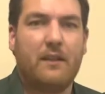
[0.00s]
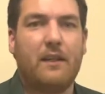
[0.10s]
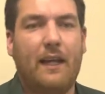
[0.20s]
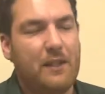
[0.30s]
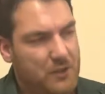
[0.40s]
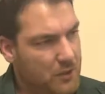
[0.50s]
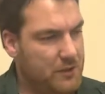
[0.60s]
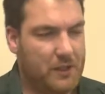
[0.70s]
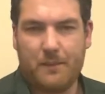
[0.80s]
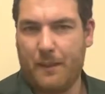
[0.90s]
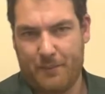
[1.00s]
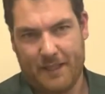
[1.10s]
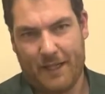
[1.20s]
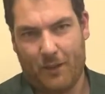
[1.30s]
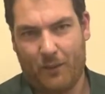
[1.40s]
it's usually going to be a big
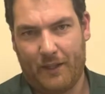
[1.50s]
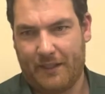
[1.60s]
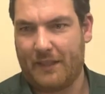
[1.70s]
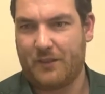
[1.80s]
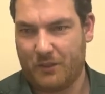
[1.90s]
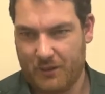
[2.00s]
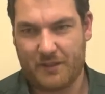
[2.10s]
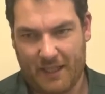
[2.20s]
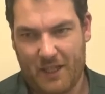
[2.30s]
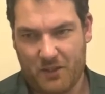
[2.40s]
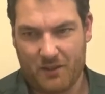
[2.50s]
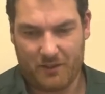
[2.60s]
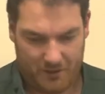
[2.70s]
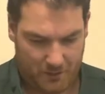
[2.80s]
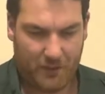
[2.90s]
airway, and that's a good indication
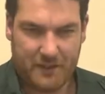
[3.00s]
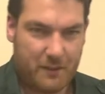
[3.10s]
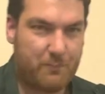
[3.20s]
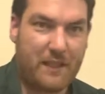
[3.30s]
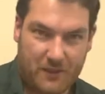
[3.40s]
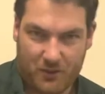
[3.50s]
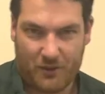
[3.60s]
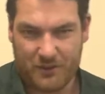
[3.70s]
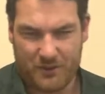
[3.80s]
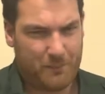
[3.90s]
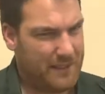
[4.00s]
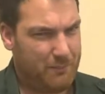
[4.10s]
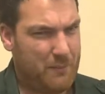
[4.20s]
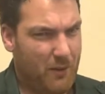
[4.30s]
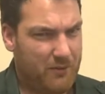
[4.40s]
that you might need a bigger size, so be
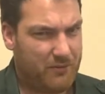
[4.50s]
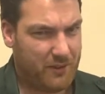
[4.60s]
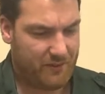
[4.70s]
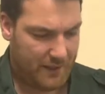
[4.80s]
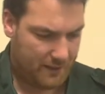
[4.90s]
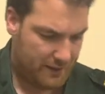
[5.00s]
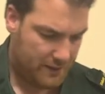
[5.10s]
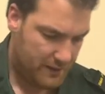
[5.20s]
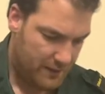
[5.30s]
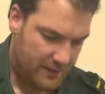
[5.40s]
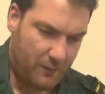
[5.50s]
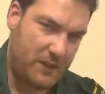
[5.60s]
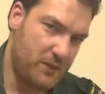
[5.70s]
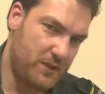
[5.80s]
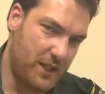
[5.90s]
mindful of that. Now when
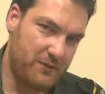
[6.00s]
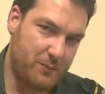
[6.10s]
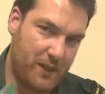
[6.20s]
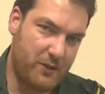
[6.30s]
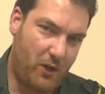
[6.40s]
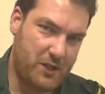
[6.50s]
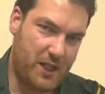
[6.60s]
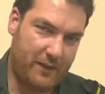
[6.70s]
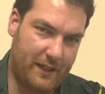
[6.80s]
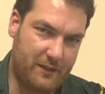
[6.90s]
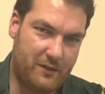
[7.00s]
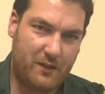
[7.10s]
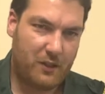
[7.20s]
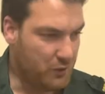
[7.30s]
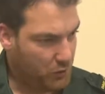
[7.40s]
you attempt to put an eye gel in,
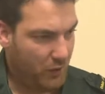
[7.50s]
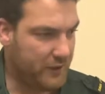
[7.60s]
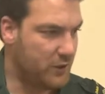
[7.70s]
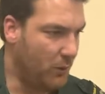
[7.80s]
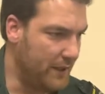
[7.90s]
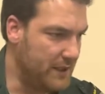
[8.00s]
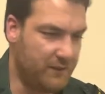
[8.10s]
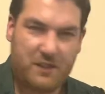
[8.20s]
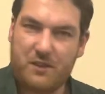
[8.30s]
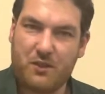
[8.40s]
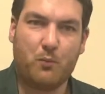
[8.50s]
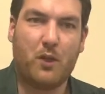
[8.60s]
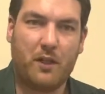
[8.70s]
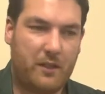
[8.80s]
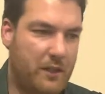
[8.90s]
you try twice. If it doesn't
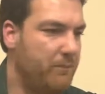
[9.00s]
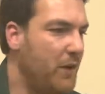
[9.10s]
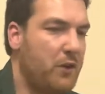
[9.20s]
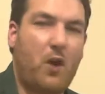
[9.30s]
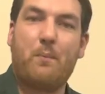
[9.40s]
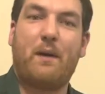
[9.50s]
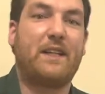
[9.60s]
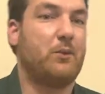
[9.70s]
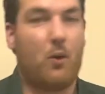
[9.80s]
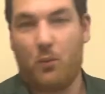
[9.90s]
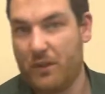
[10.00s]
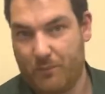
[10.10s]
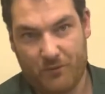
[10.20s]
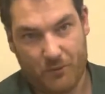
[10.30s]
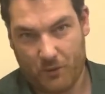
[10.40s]
work, go back to what worked
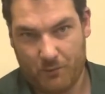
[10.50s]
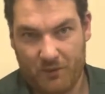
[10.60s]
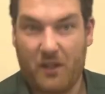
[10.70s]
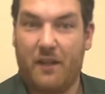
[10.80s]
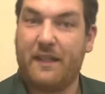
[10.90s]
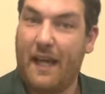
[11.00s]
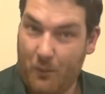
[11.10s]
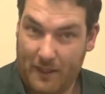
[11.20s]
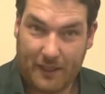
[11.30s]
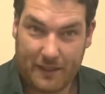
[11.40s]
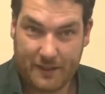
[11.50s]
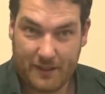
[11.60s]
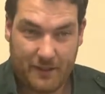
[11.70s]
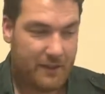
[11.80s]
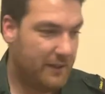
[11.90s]
before. We've got the airway ladder.
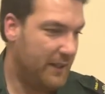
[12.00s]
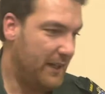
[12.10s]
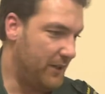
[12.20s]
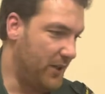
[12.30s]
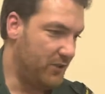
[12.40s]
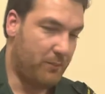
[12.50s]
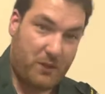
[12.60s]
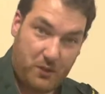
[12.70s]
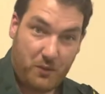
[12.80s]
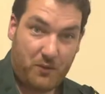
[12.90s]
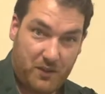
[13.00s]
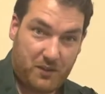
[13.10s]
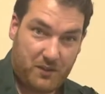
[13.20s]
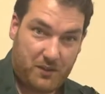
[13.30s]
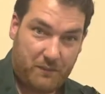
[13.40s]
It goes from
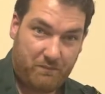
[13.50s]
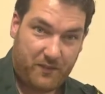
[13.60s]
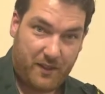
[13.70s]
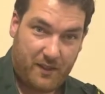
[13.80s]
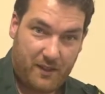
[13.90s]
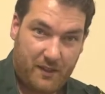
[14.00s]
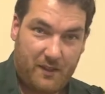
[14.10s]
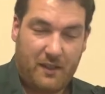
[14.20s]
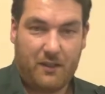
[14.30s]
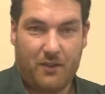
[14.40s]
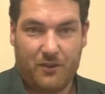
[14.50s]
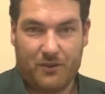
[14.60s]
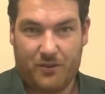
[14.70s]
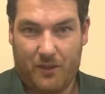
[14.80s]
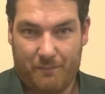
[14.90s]
maneuvers, it goes
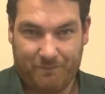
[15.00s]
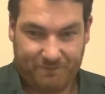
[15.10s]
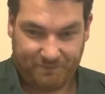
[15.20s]
from